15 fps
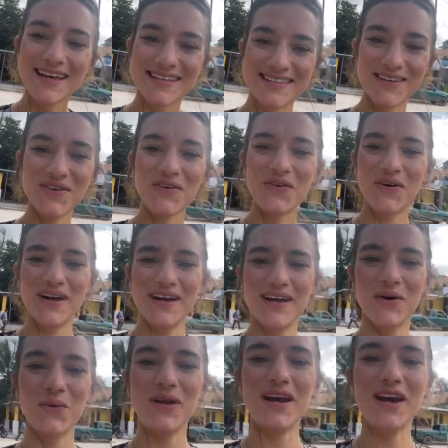So
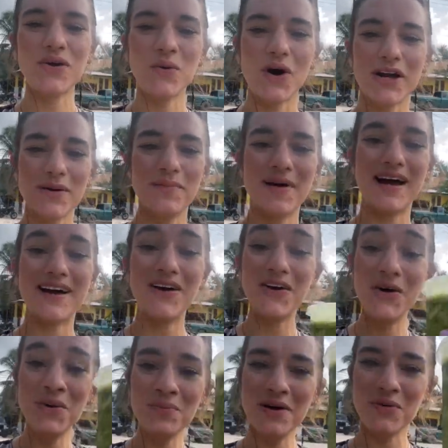we are walking back
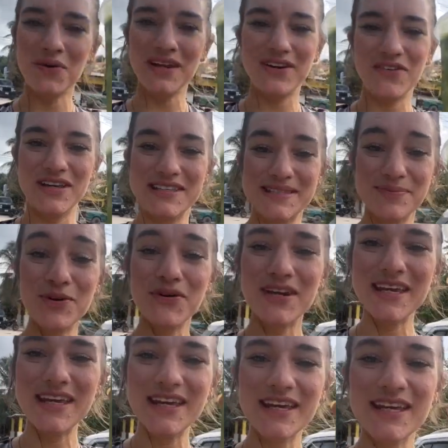home with a green
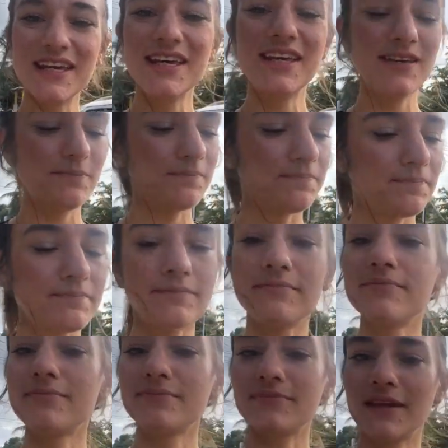smoothie.
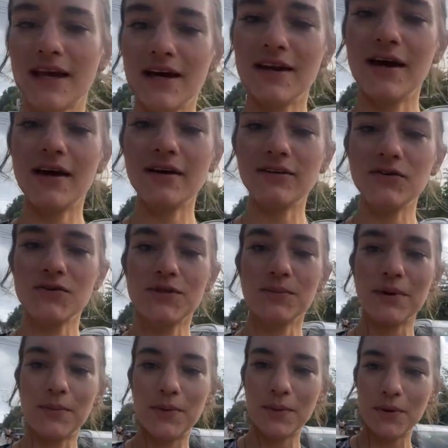Gonna do
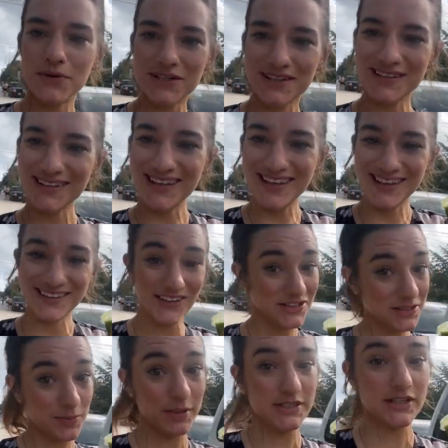some promotion, not
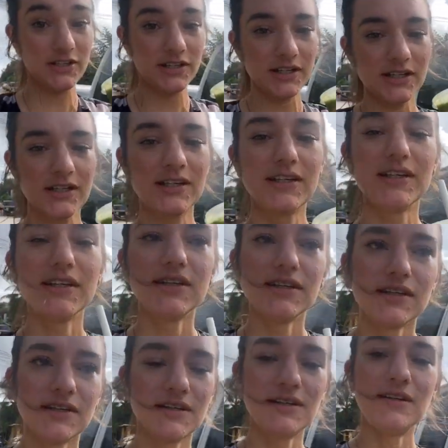sponsored.
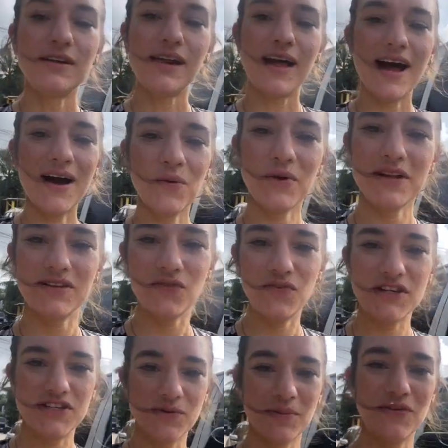I wanted to
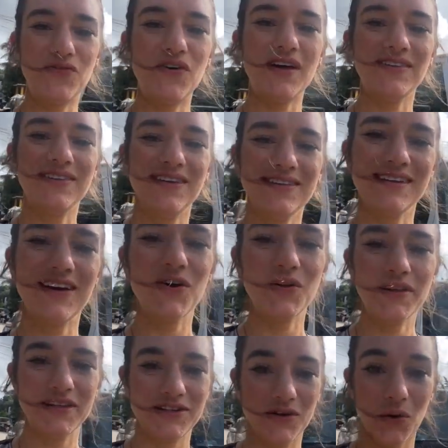feature my friend, the
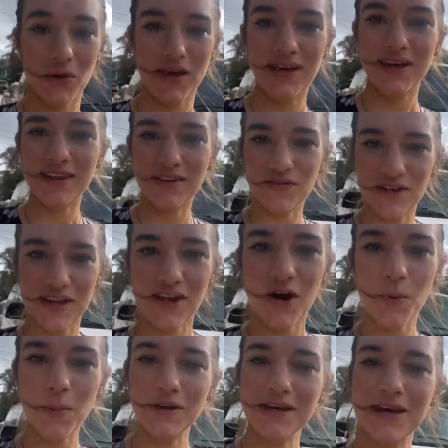Golden Yogi, in the
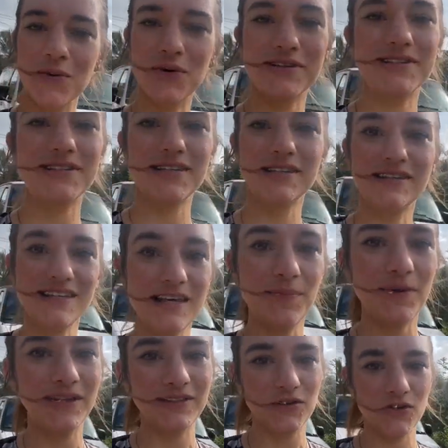video, but he was
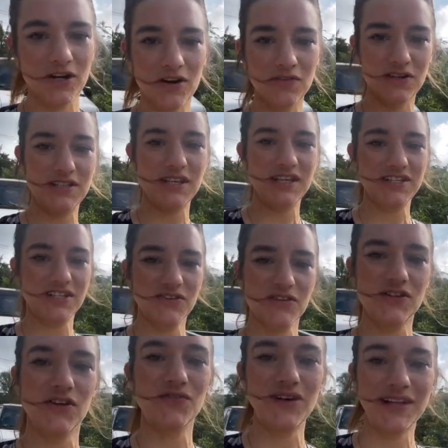deep into a conversation,
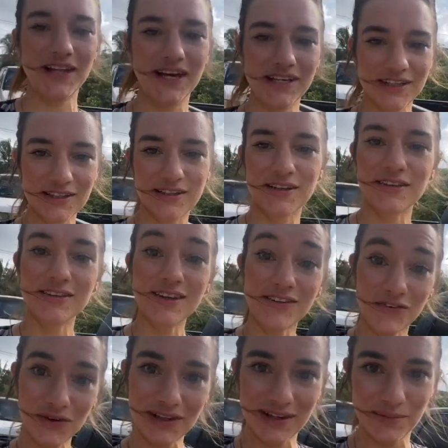so I felt like, not
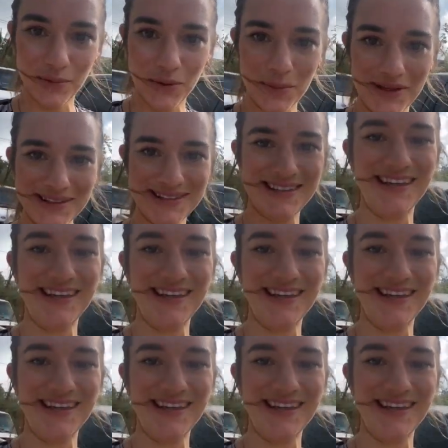really in a moment.